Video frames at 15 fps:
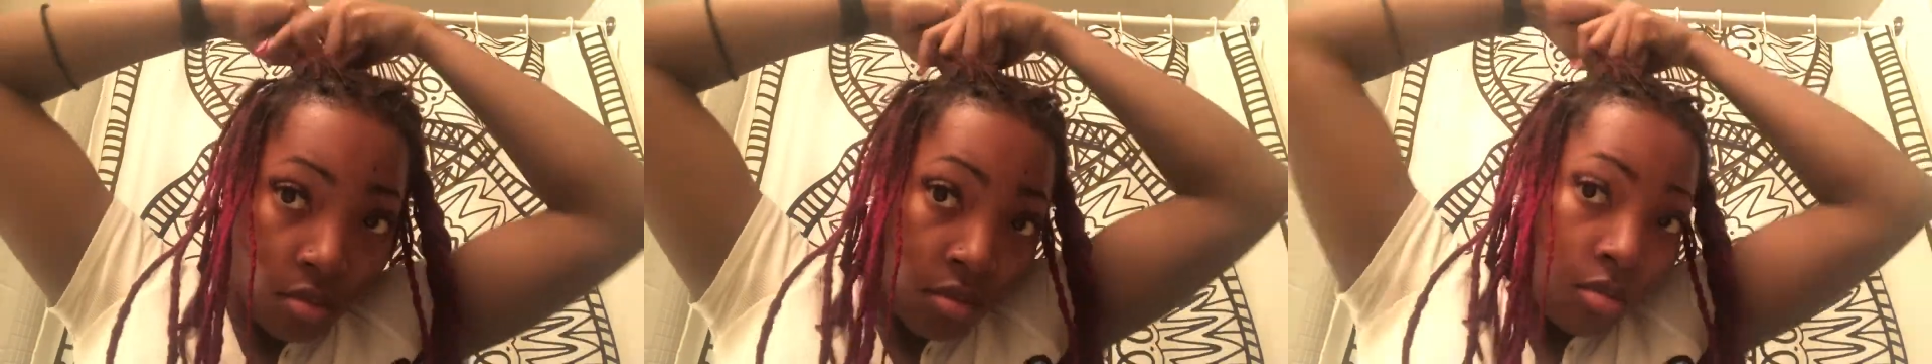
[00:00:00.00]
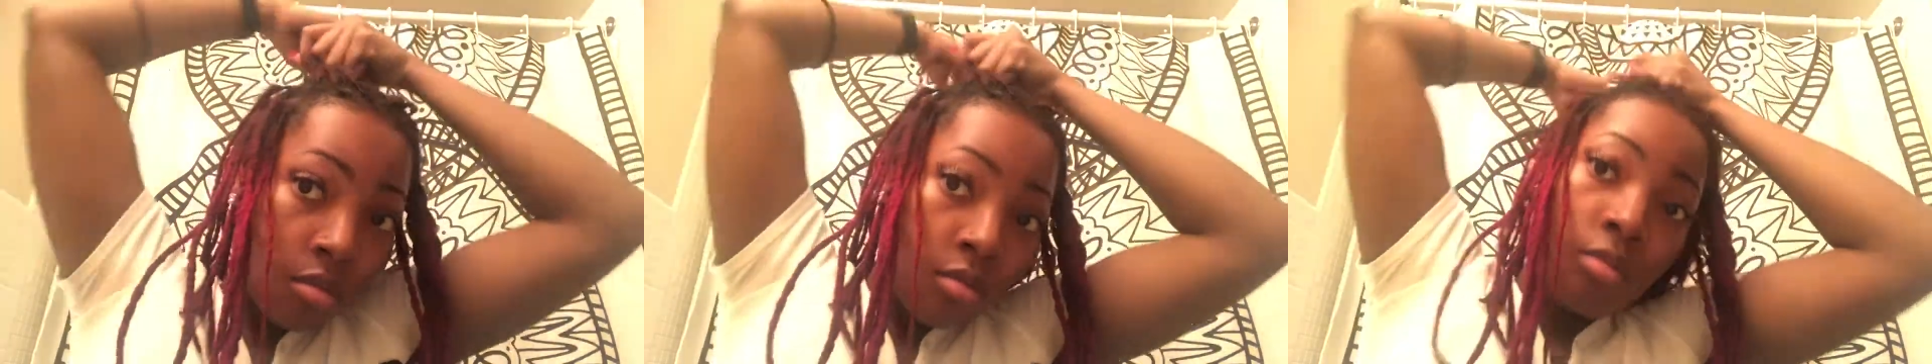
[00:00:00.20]

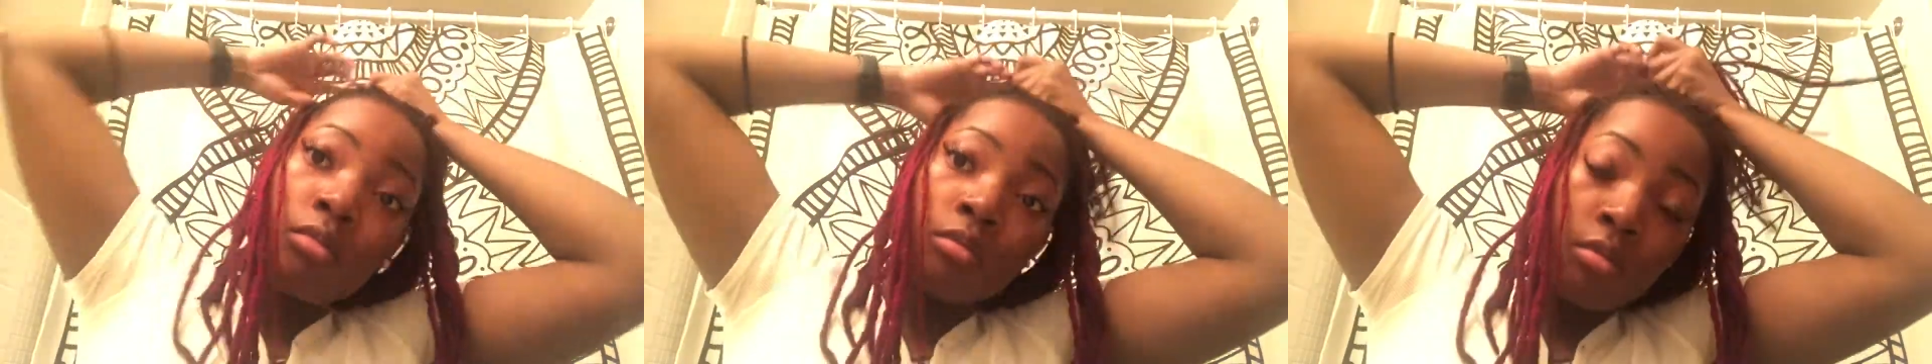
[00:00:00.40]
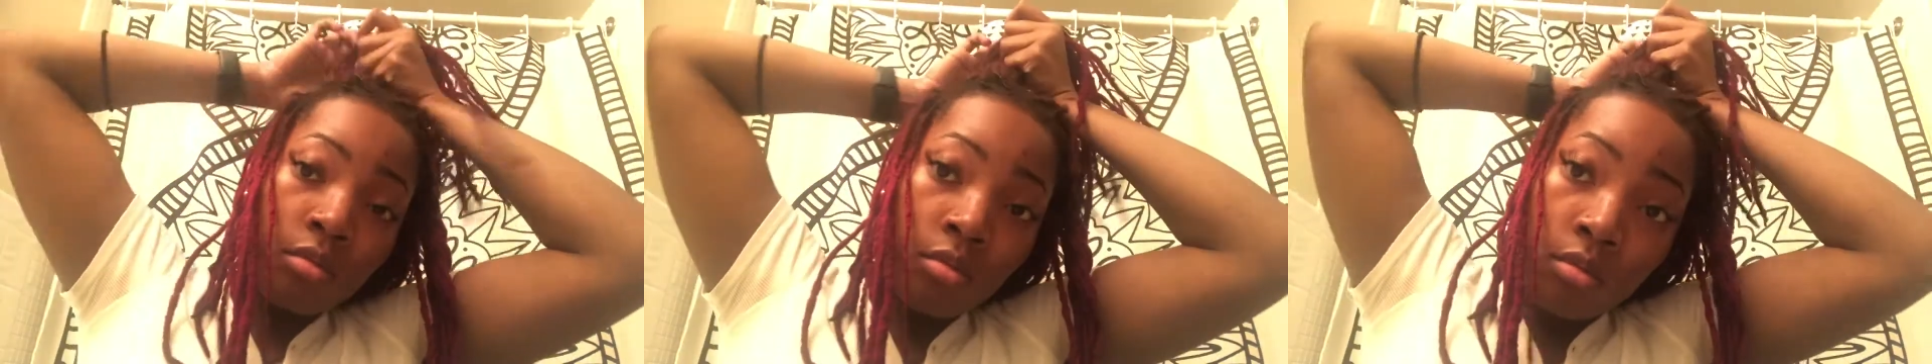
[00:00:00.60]
you can
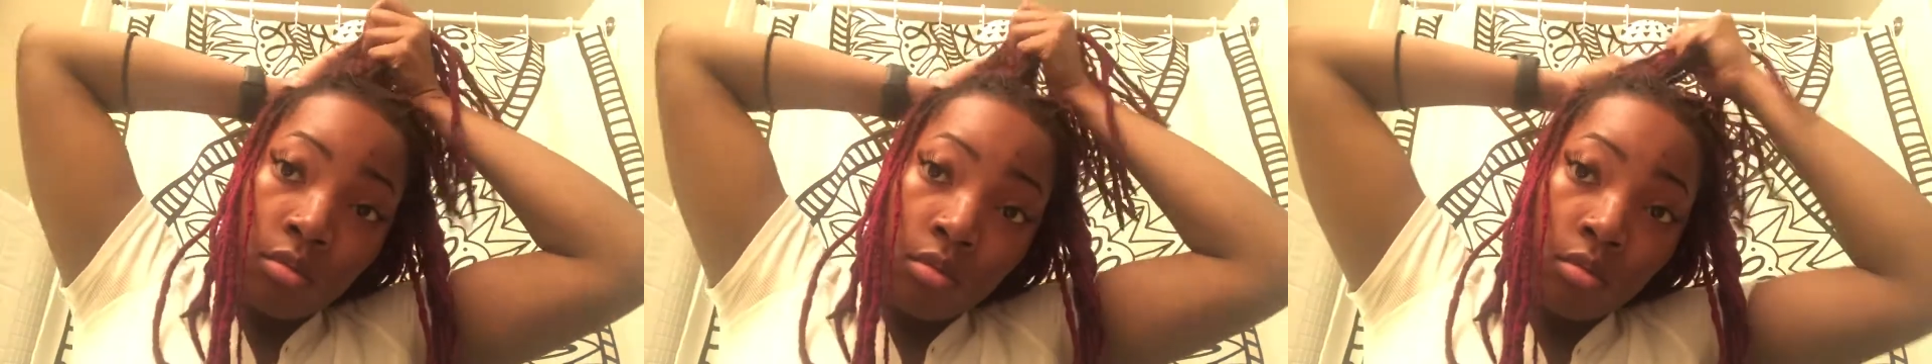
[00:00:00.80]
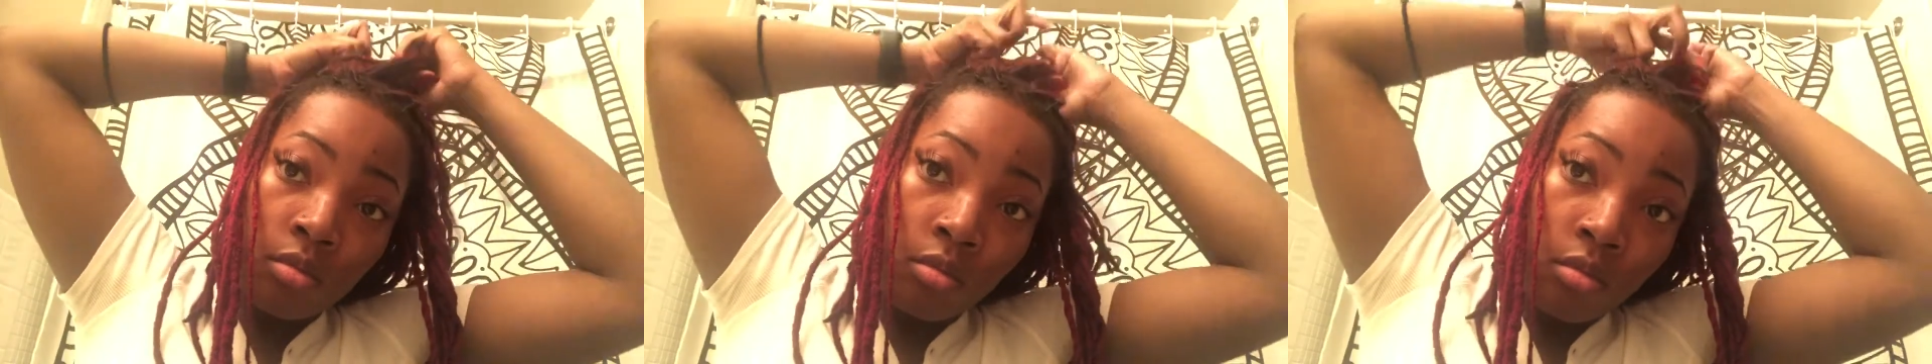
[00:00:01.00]
do like
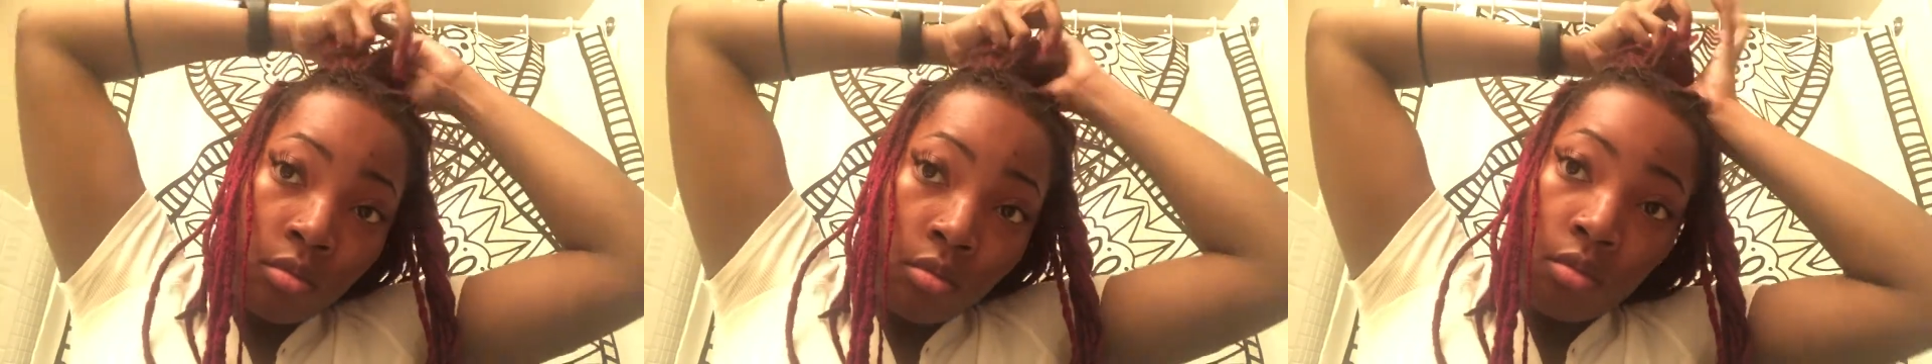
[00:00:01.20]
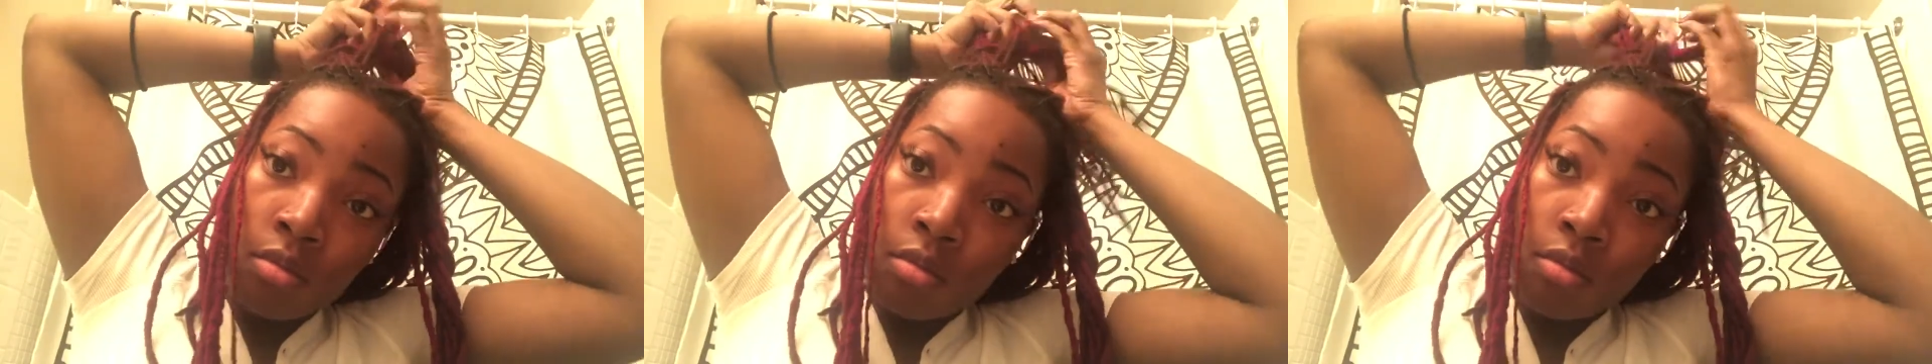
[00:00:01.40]
me and
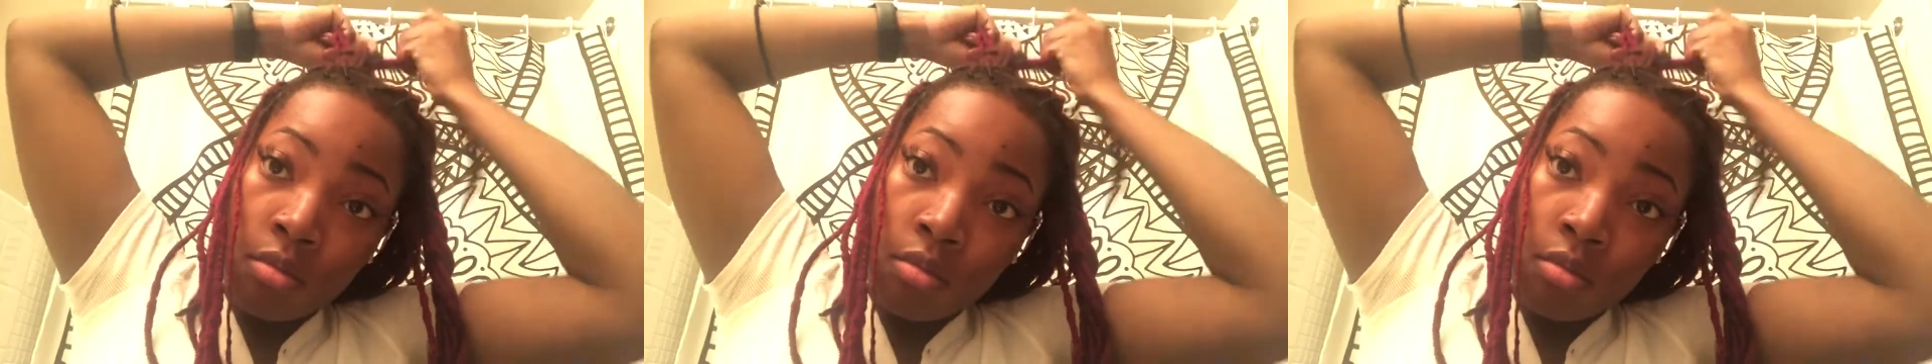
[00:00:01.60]
split it